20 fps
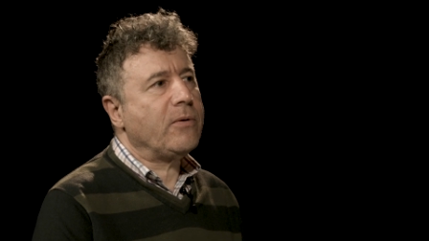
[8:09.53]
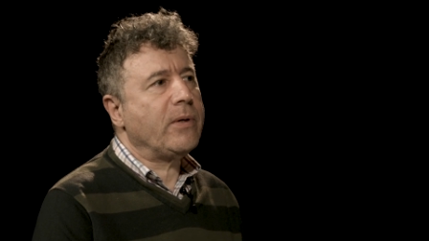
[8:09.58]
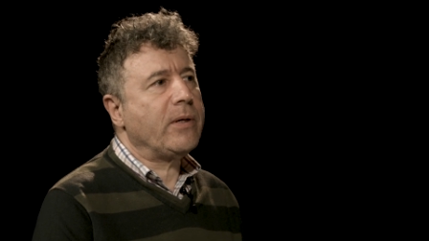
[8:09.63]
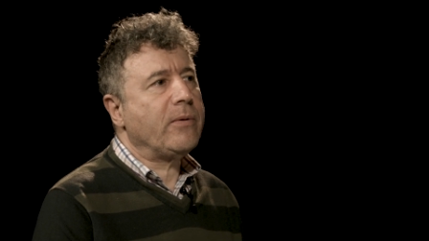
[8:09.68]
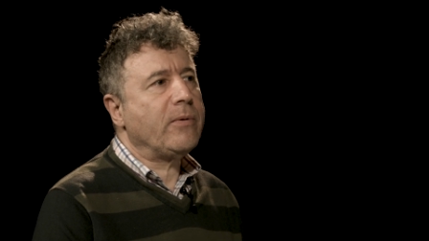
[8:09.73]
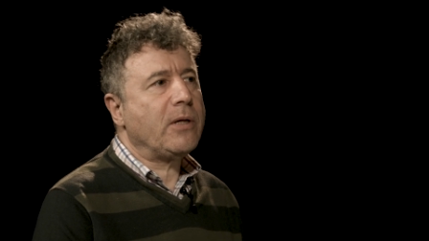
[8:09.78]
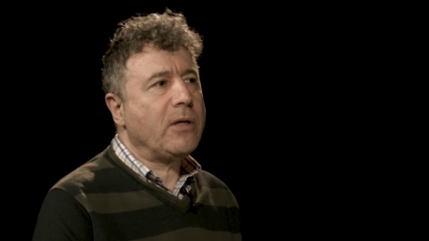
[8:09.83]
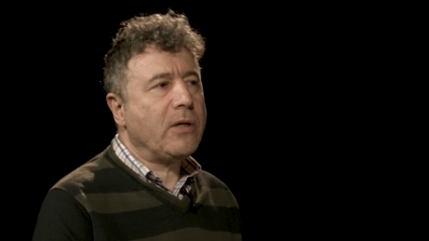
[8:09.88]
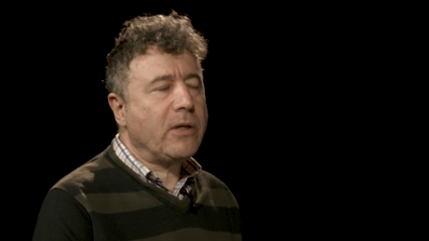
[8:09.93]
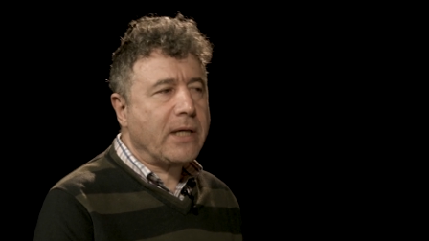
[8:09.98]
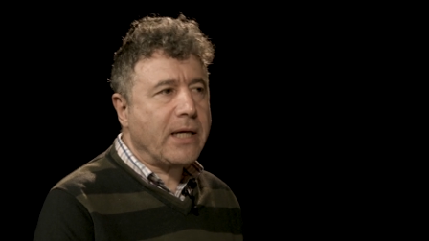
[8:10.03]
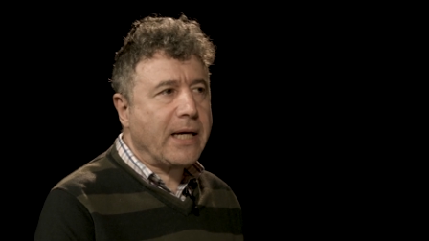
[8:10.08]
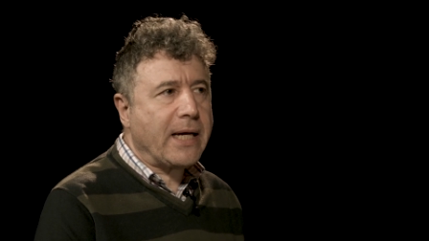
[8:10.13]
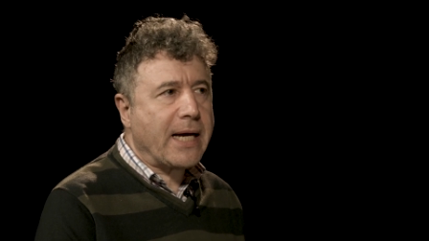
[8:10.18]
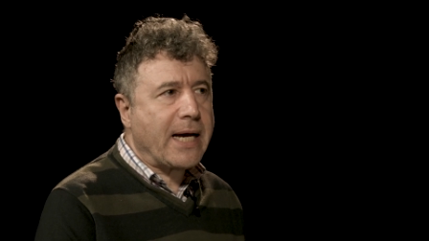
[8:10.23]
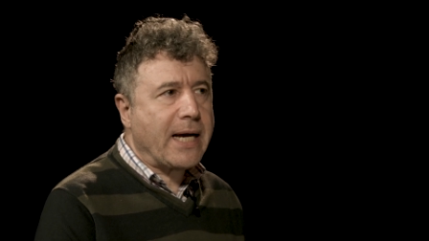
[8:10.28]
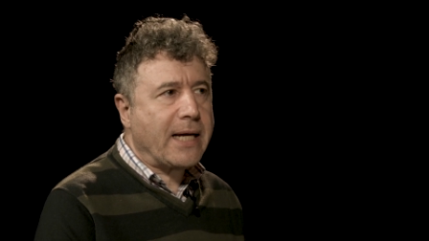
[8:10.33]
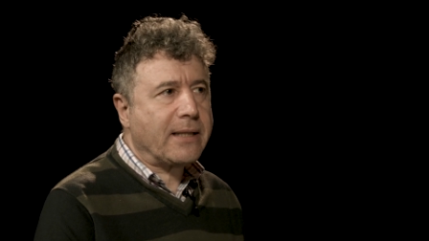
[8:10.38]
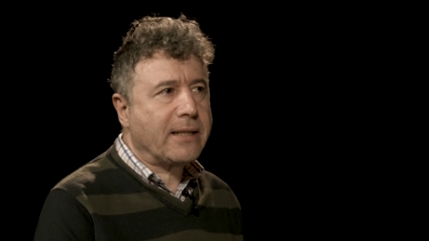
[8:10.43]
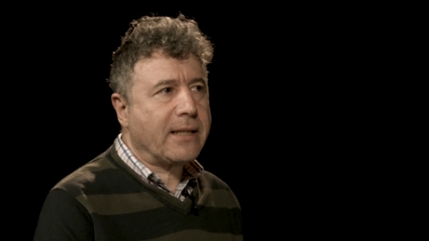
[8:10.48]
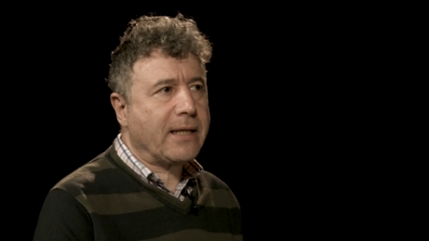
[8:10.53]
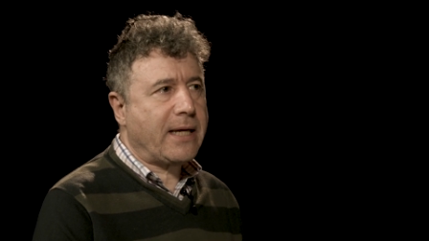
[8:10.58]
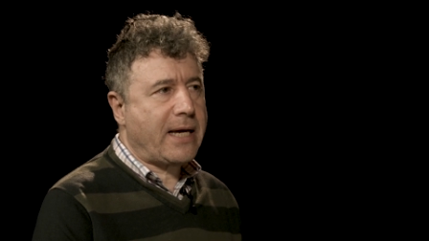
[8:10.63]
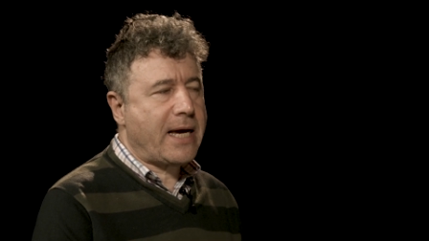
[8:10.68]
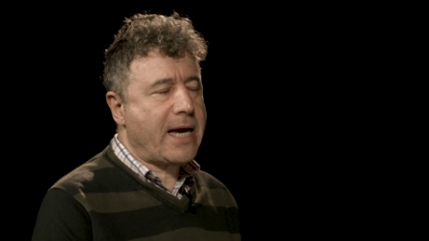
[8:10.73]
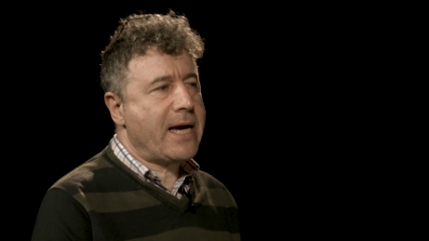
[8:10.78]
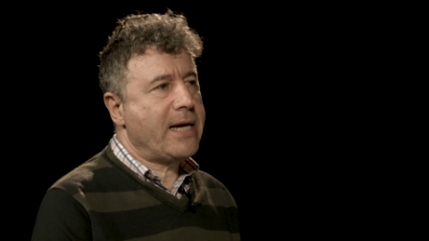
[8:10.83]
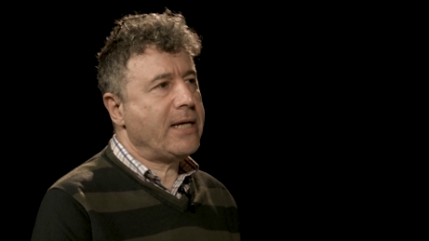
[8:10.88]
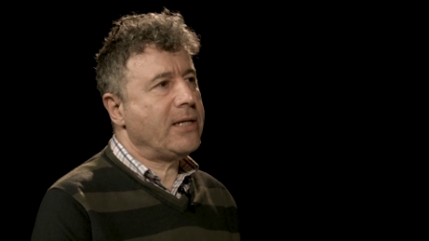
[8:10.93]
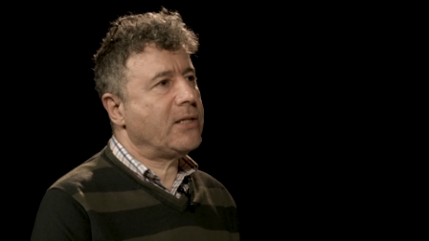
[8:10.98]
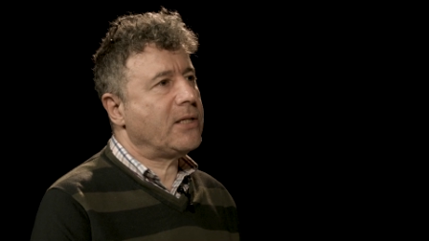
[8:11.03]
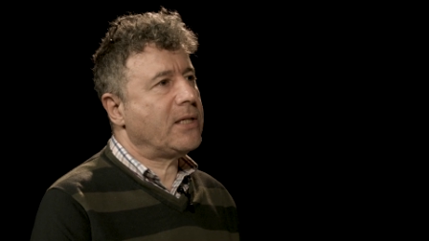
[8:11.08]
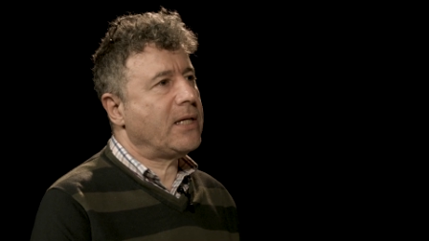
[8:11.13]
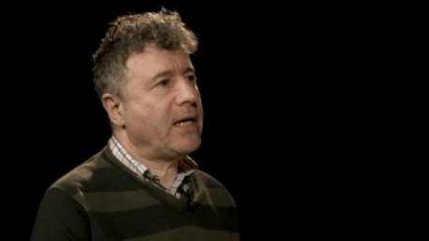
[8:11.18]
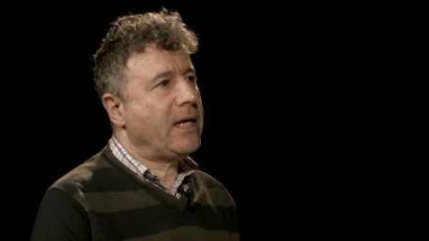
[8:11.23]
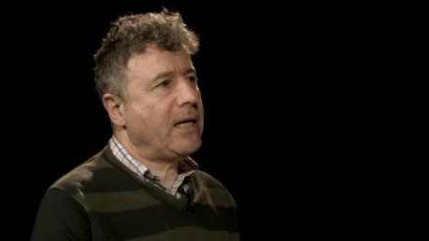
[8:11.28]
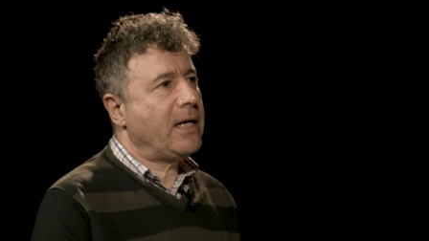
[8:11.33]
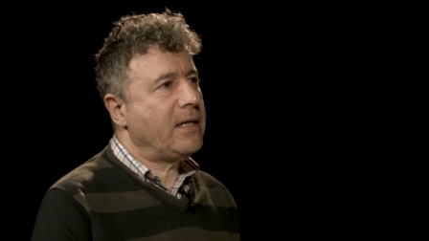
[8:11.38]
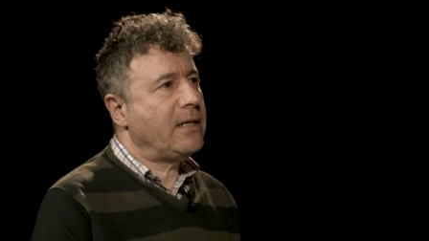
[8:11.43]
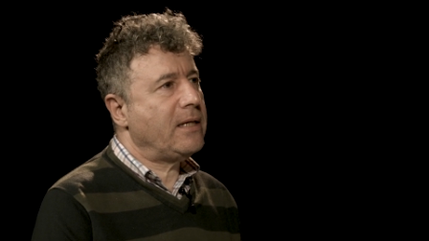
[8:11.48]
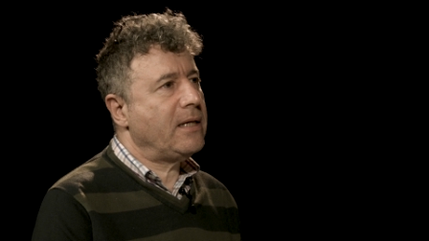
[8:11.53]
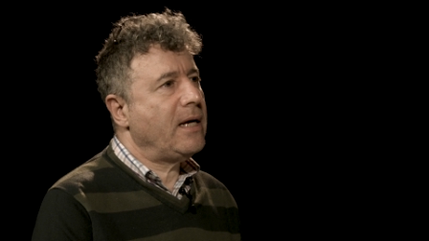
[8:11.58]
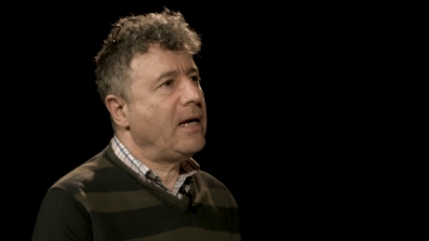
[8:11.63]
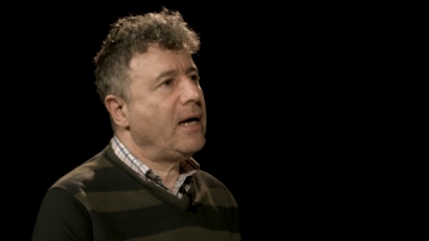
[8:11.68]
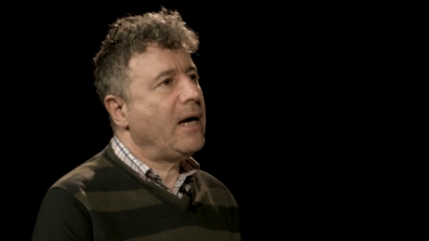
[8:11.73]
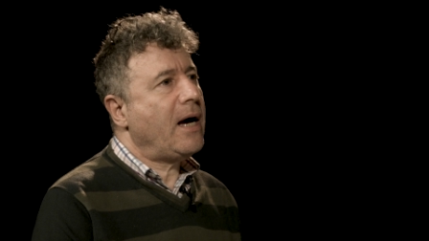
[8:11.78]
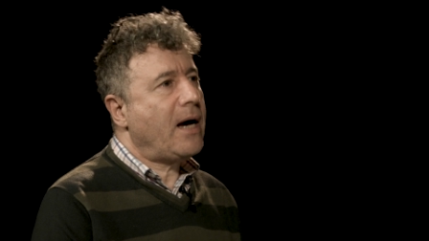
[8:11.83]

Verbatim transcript: we were looking at the gaze in